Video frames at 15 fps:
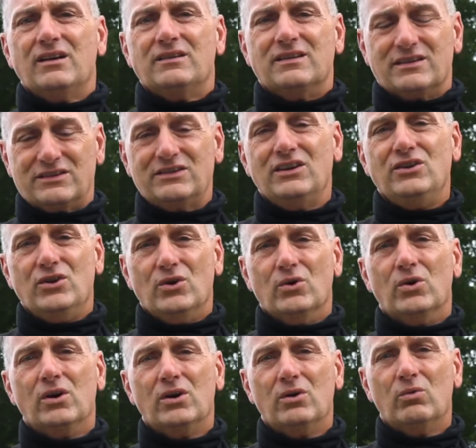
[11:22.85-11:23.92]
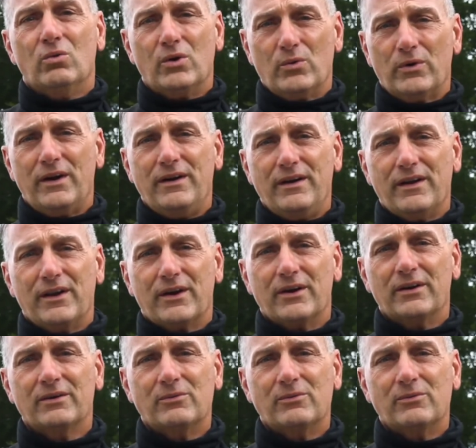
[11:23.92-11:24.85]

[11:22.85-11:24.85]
to see you one way or the other.